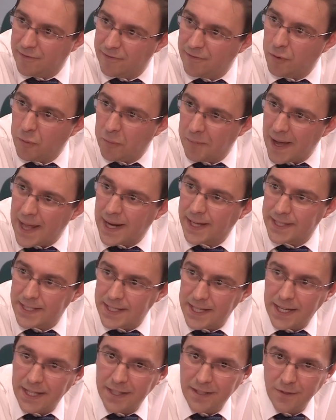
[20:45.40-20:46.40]
of
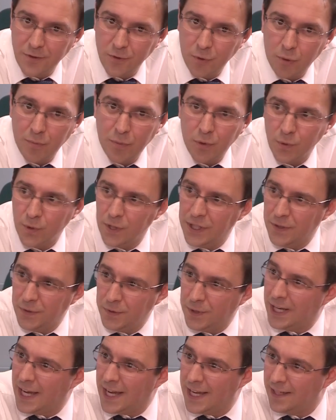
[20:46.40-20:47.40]
formality, the normal
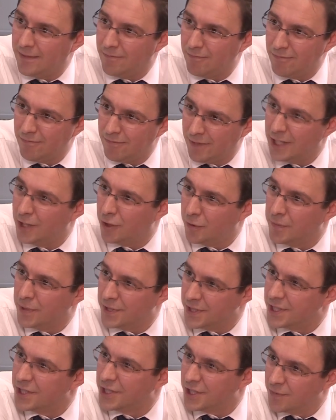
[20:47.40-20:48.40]
UK legal
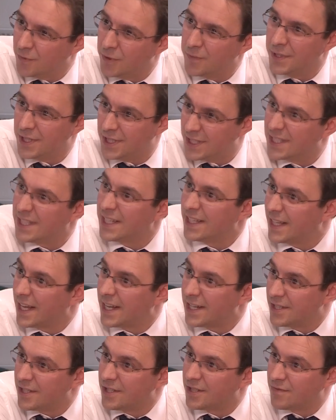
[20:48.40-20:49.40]
position would be to see
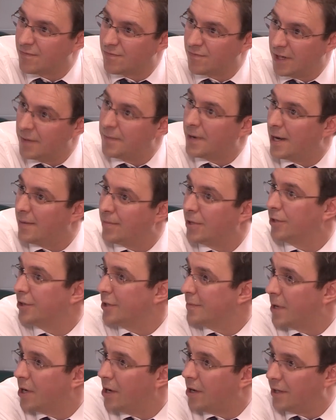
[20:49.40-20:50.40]
that as repayable on
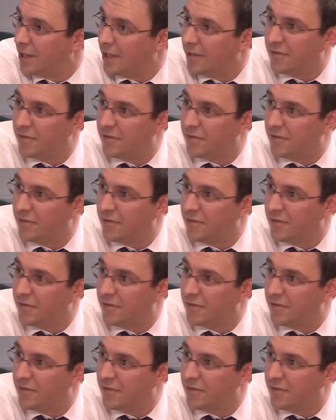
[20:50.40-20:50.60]
demand.